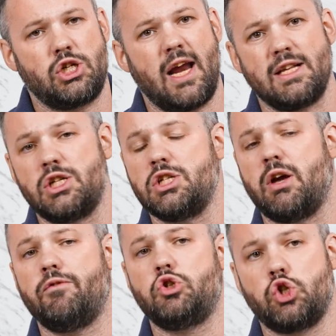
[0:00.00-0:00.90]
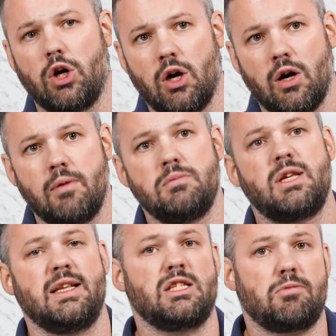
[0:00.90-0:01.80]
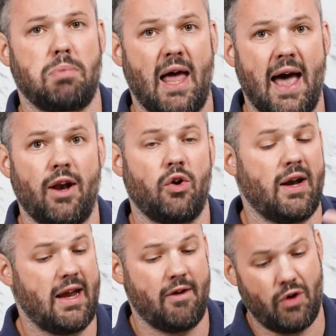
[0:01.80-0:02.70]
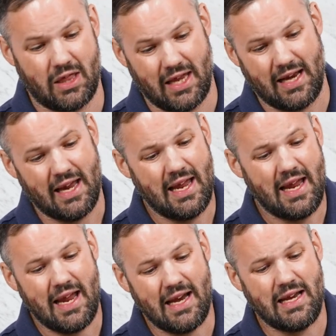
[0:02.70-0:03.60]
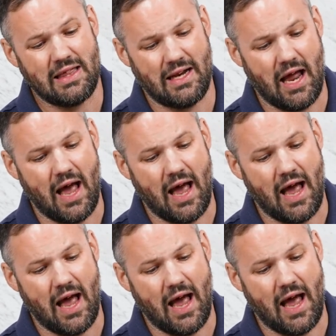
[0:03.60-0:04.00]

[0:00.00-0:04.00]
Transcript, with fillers: chances of germs and splatter and everything hitting the